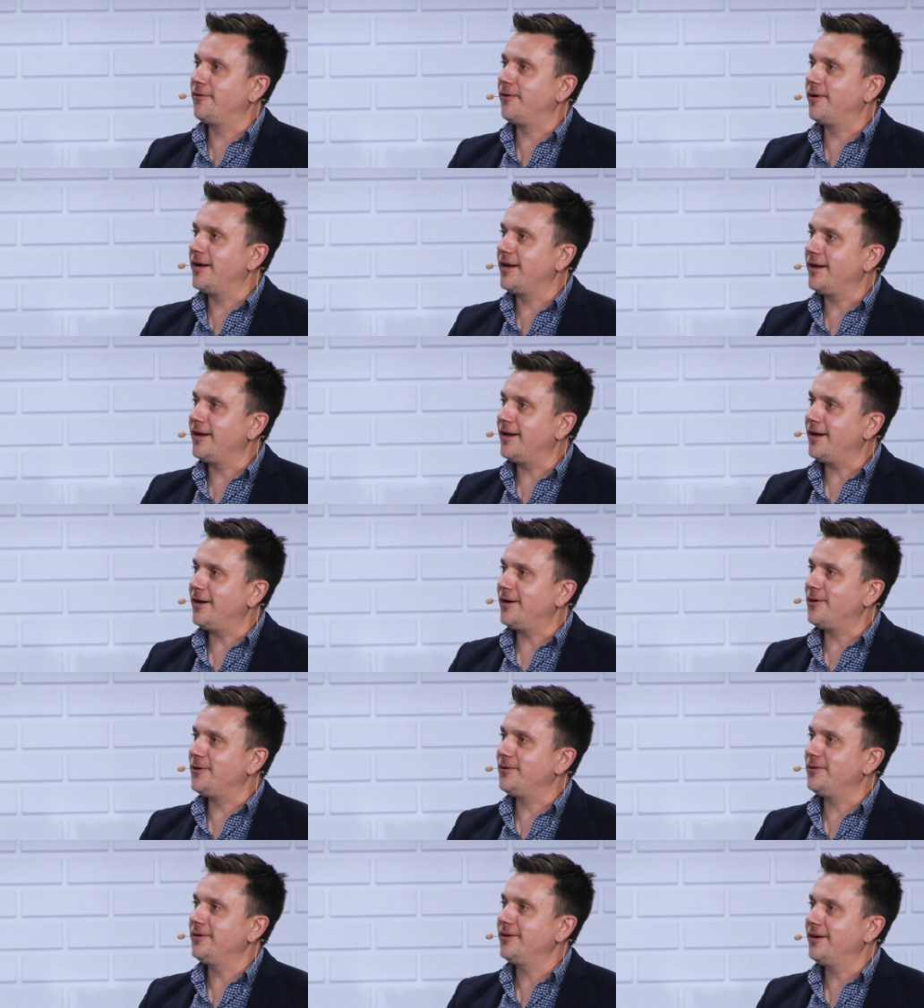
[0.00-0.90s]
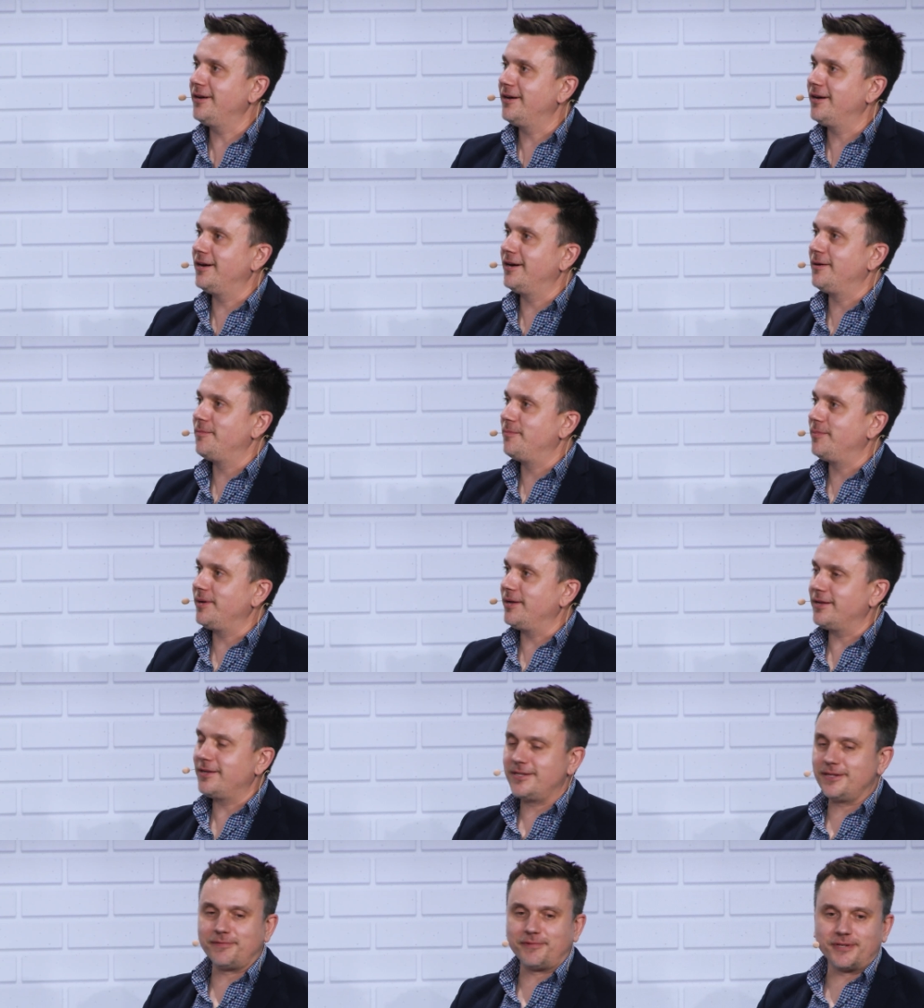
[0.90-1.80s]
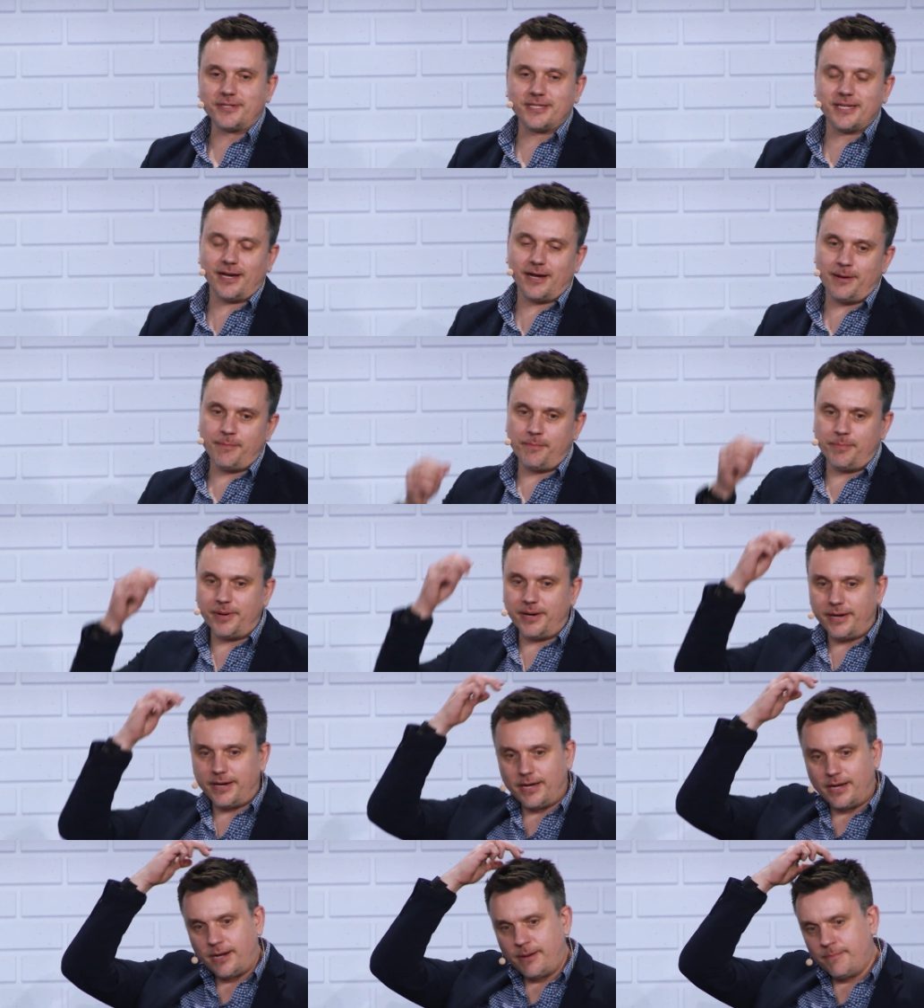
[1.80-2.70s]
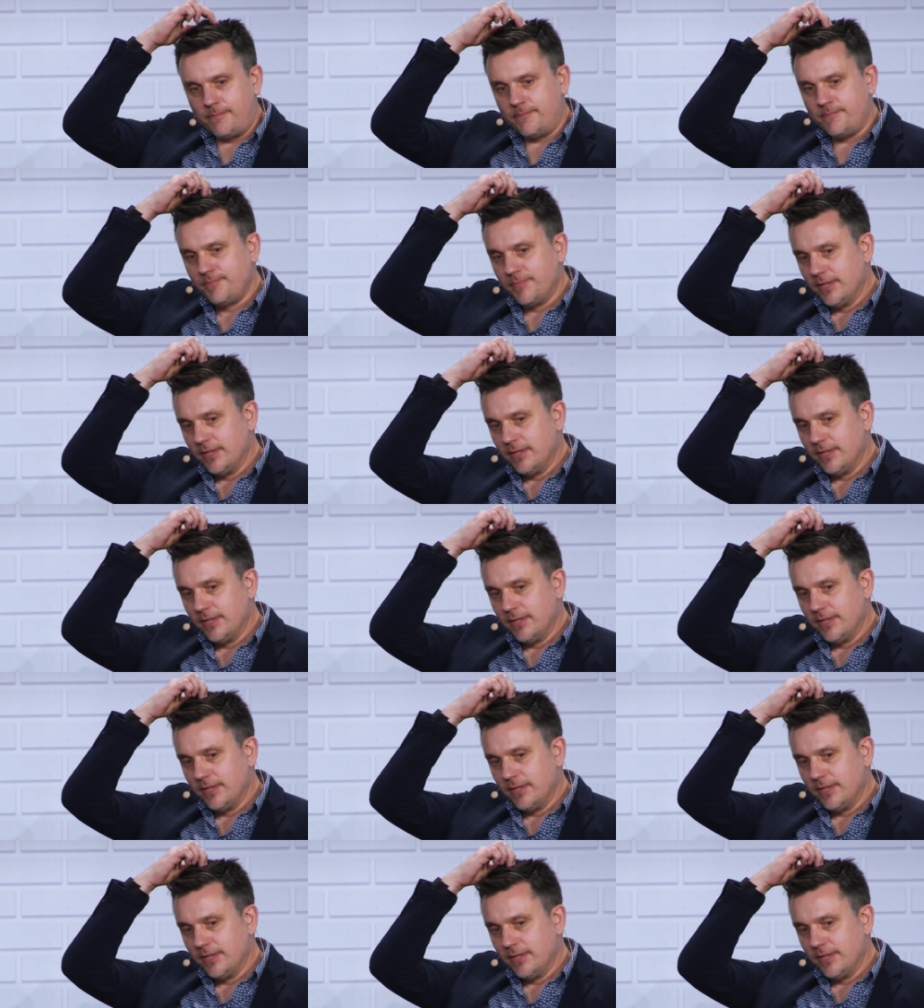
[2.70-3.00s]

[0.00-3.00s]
right now, uh, be a different time. But um,